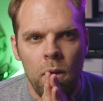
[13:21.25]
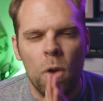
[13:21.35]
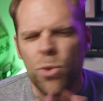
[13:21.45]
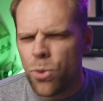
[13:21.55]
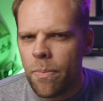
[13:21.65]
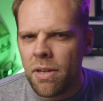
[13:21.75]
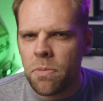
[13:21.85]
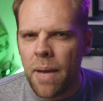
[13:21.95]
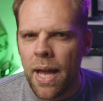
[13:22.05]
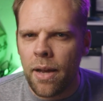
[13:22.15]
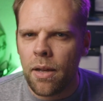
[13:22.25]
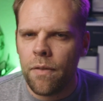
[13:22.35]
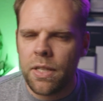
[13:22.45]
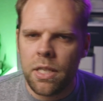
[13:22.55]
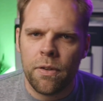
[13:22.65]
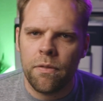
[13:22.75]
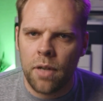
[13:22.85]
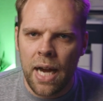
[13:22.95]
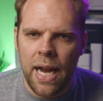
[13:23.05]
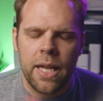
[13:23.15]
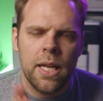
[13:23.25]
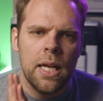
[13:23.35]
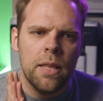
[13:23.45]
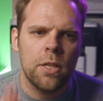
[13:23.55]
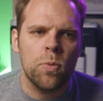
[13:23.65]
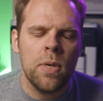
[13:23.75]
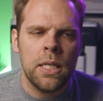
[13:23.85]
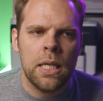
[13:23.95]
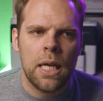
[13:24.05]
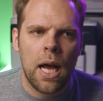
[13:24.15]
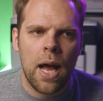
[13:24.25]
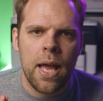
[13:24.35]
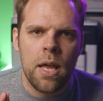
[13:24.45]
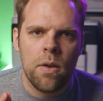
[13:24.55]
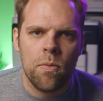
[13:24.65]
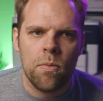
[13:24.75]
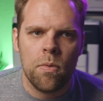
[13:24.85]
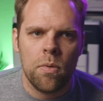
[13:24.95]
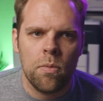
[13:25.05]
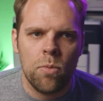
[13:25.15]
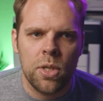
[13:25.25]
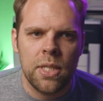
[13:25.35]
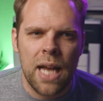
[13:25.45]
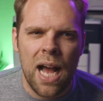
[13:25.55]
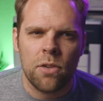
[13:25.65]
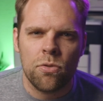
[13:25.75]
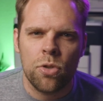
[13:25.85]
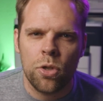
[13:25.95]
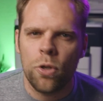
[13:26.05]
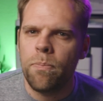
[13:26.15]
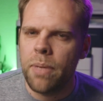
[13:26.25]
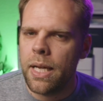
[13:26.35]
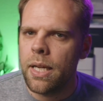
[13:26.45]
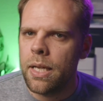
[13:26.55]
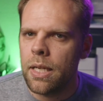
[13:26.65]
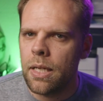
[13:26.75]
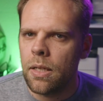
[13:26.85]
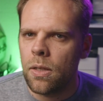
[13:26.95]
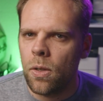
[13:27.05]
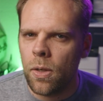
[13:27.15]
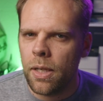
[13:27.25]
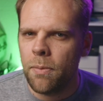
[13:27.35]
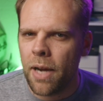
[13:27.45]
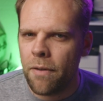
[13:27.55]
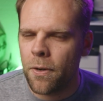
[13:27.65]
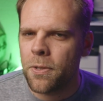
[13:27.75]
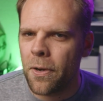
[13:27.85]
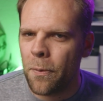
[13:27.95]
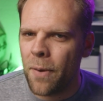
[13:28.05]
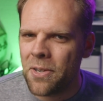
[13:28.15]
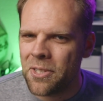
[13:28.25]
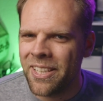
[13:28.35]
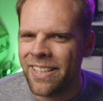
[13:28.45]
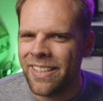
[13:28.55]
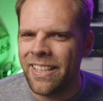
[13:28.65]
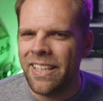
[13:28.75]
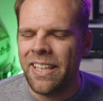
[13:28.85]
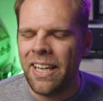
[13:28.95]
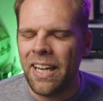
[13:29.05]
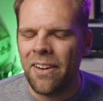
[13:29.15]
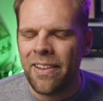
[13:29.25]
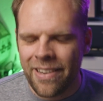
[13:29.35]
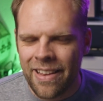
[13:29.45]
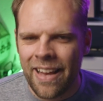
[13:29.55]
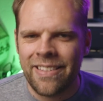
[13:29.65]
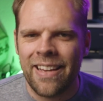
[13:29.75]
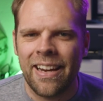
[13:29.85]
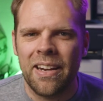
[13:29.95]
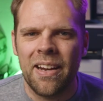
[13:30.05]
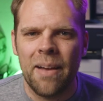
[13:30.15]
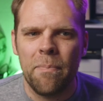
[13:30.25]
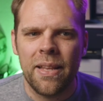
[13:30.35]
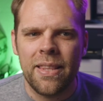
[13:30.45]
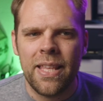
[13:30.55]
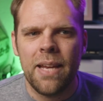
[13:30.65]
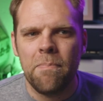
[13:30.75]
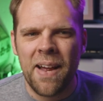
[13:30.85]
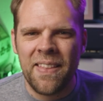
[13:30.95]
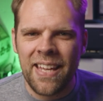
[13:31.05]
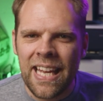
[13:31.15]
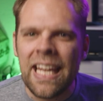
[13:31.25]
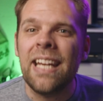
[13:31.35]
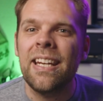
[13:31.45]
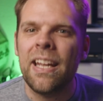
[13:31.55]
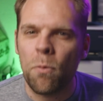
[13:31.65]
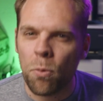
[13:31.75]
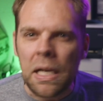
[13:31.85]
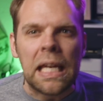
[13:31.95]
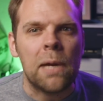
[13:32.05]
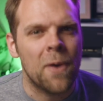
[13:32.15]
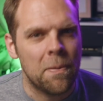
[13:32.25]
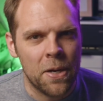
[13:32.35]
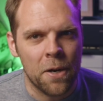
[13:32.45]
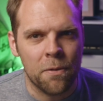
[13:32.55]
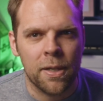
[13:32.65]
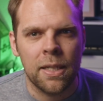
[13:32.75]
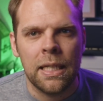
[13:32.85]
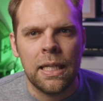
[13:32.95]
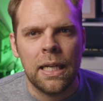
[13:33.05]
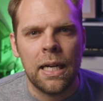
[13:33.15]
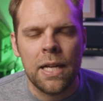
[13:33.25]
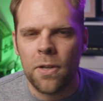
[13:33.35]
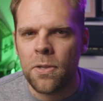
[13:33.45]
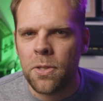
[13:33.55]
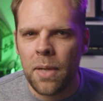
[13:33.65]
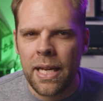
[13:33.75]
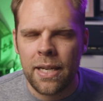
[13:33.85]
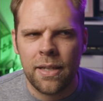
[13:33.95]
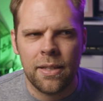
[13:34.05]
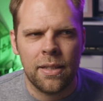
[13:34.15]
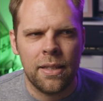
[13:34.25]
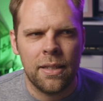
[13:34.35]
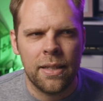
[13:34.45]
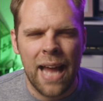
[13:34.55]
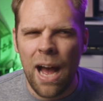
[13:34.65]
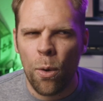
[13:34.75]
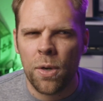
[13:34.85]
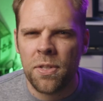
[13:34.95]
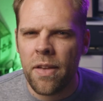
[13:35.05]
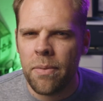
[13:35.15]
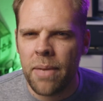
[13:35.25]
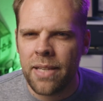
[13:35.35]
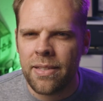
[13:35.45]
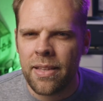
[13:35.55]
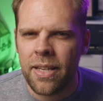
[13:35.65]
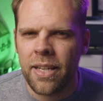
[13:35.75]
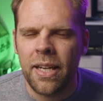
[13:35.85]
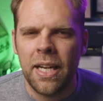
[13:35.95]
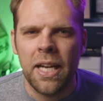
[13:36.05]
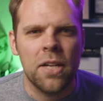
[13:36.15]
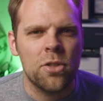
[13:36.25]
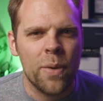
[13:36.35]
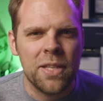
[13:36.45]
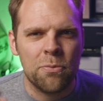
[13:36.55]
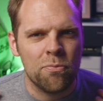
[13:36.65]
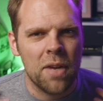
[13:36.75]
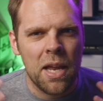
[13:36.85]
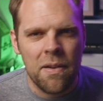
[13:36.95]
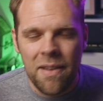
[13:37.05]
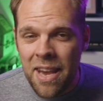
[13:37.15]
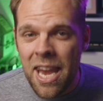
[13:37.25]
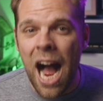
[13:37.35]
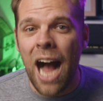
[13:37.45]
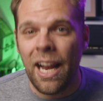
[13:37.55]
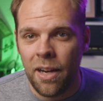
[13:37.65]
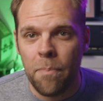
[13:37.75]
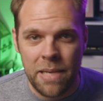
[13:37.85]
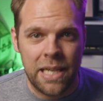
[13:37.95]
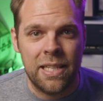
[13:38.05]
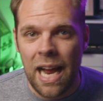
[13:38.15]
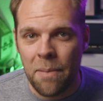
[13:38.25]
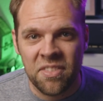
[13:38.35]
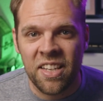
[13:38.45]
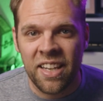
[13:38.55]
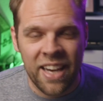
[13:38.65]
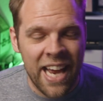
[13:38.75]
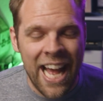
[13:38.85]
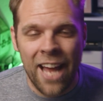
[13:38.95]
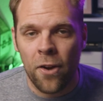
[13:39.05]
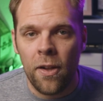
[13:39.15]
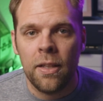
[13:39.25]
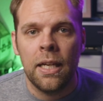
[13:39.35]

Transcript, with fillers: also a mixed bag of a different variety. This one I was not too big on when I first started watching it. Uh, I'll get into that in a second. But then by the end, it really won me over. Uh, it's also like uh, an hour, seven minutes, I think. So it's not a big time sink at all